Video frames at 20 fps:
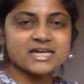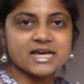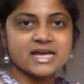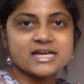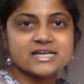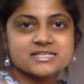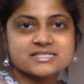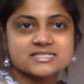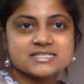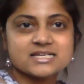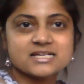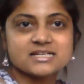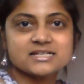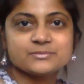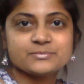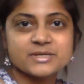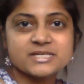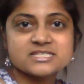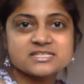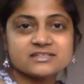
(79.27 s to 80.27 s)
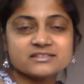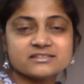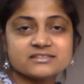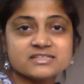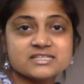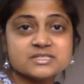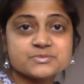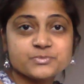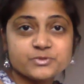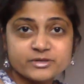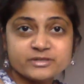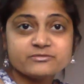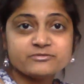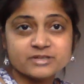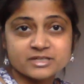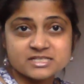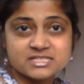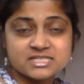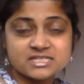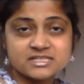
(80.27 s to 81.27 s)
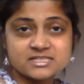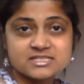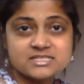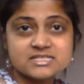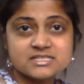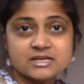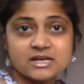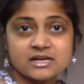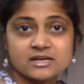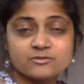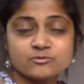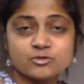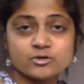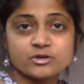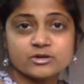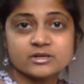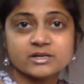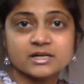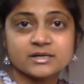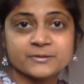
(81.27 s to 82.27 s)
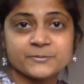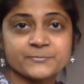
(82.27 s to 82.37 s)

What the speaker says: and basically these prefixes for